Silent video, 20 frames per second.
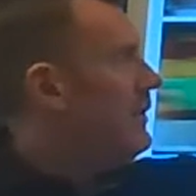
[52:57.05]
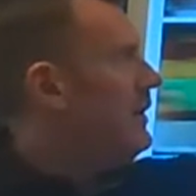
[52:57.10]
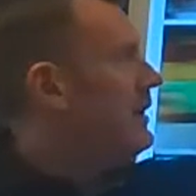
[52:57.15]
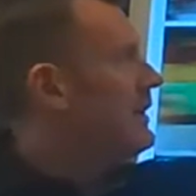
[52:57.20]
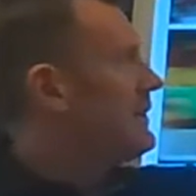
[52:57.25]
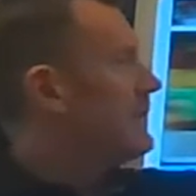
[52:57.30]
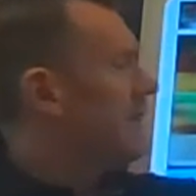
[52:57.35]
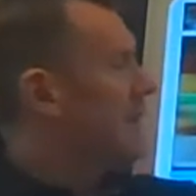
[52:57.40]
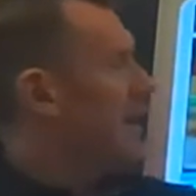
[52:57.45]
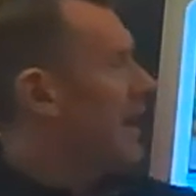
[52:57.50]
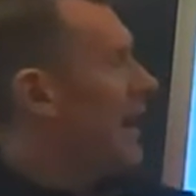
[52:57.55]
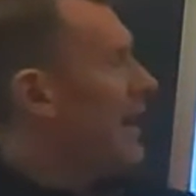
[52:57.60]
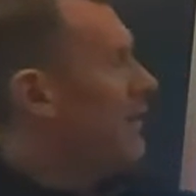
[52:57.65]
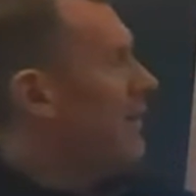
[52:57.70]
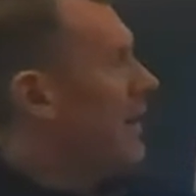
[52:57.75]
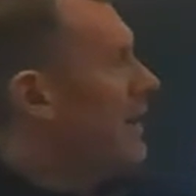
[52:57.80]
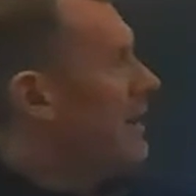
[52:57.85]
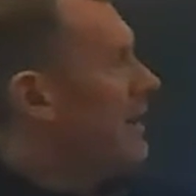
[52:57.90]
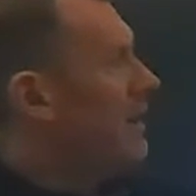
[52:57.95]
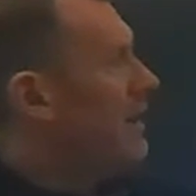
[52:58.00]
this guy
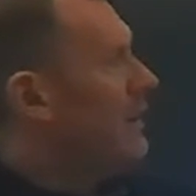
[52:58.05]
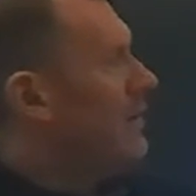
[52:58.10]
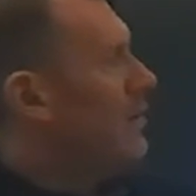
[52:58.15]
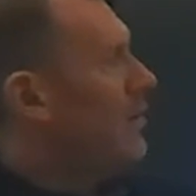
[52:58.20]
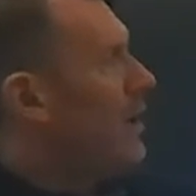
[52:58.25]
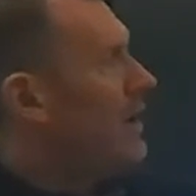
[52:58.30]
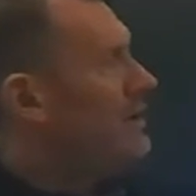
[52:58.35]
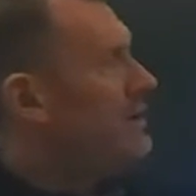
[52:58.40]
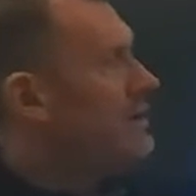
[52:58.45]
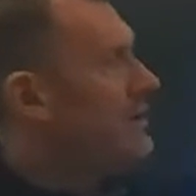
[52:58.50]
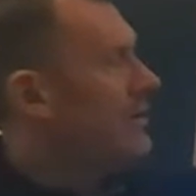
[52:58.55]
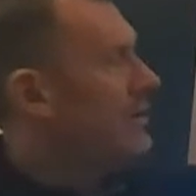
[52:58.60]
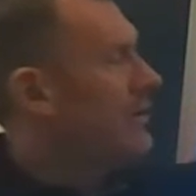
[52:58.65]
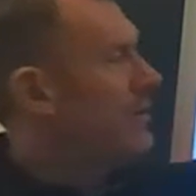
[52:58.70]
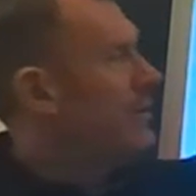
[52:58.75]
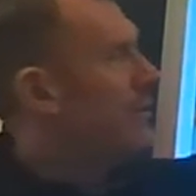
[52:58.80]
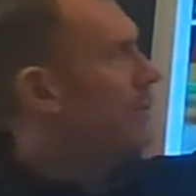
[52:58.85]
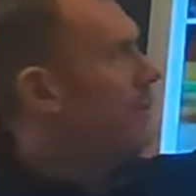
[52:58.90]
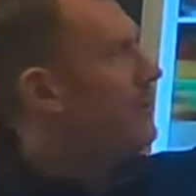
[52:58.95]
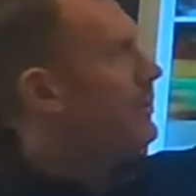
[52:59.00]
right here,
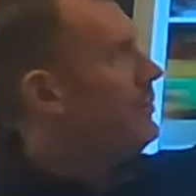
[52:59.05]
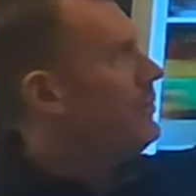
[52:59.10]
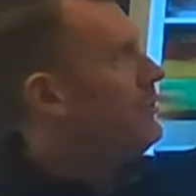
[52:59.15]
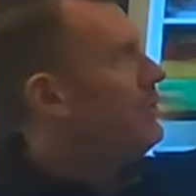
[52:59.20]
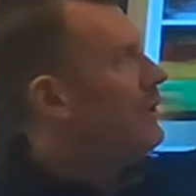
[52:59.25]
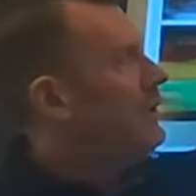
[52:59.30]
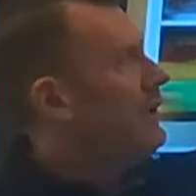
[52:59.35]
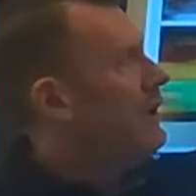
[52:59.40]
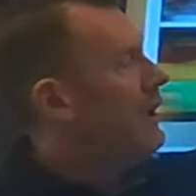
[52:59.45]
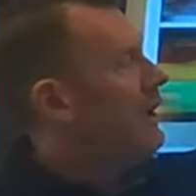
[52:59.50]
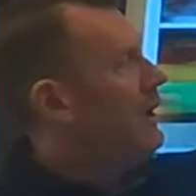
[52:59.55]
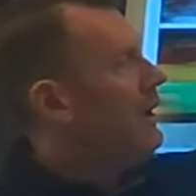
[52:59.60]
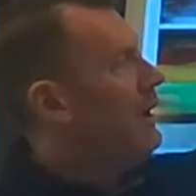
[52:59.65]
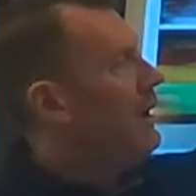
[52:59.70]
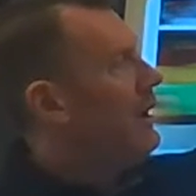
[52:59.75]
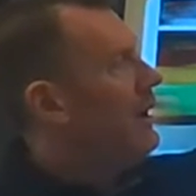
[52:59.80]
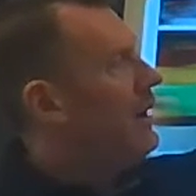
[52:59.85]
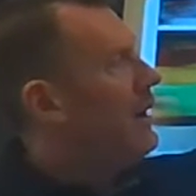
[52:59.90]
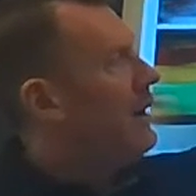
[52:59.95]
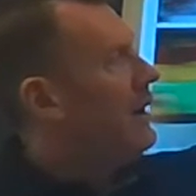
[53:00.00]
Wanjiru, who
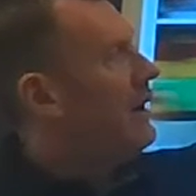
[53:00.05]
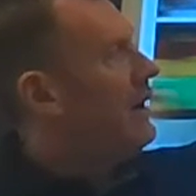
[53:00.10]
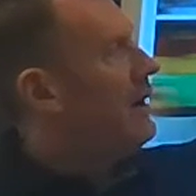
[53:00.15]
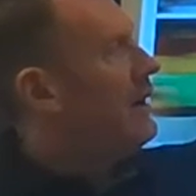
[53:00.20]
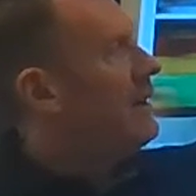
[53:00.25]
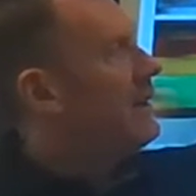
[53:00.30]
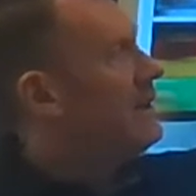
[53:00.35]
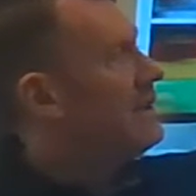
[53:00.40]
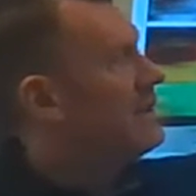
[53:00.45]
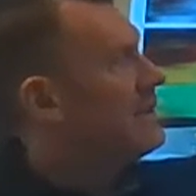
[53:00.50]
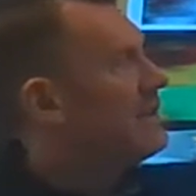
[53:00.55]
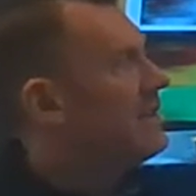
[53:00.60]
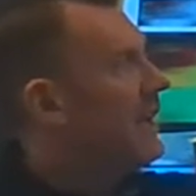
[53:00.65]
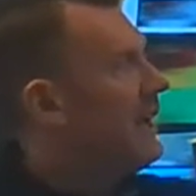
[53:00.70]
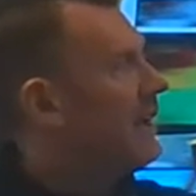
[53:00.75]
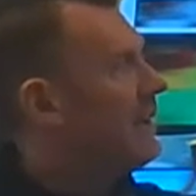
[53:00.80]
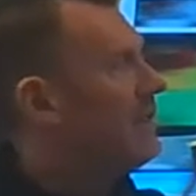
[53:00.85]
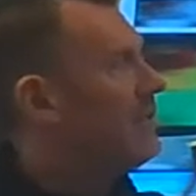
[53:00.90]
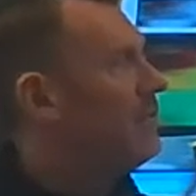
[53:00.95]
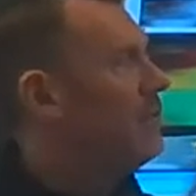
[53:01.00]
has
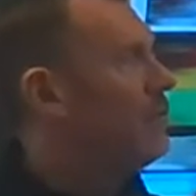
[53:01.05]
set